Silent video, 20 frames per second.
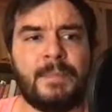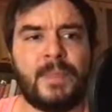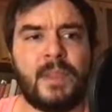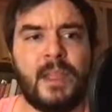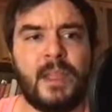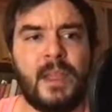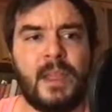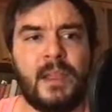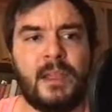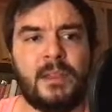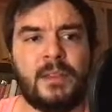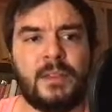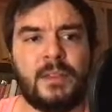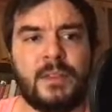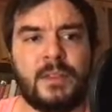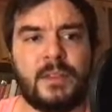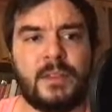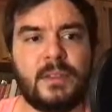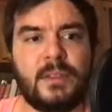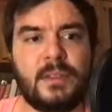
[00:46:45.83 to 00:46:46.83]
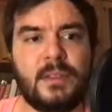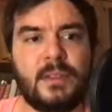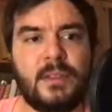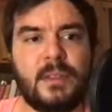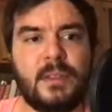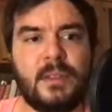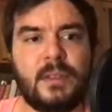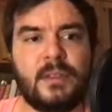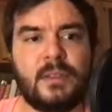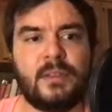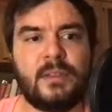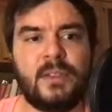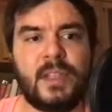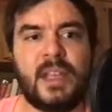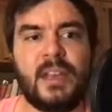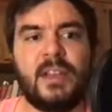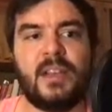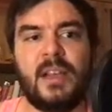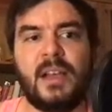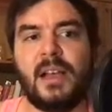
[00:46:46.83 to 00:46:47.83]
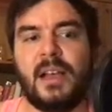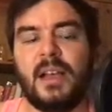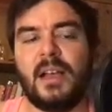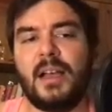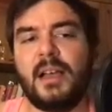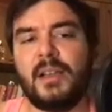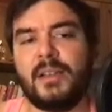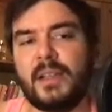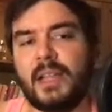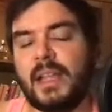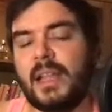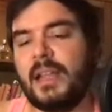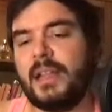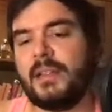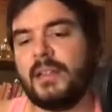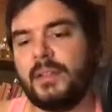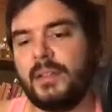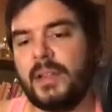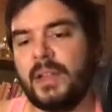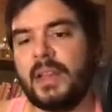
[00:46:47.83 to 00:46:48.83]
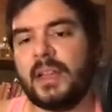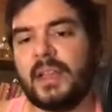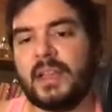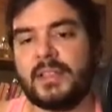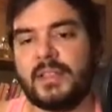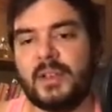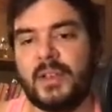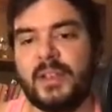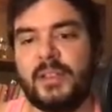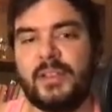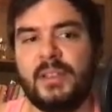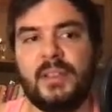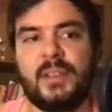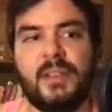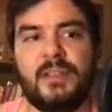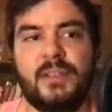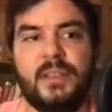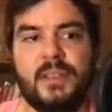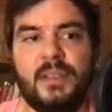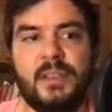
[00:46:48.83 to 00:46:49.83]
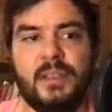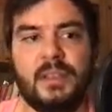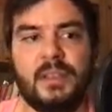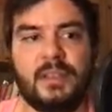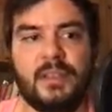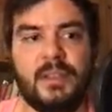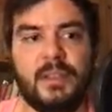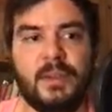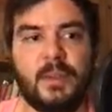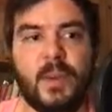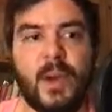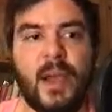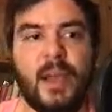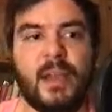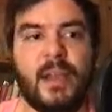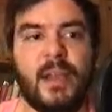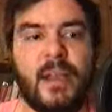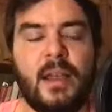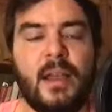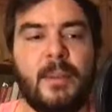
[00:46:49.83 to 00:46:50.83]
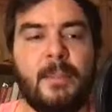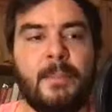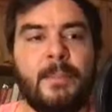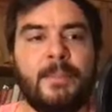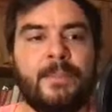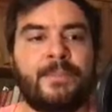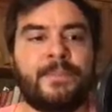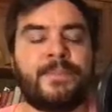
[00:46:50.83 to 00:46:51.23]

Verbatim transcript: and then uh, in any case, you get the the, the y. Um,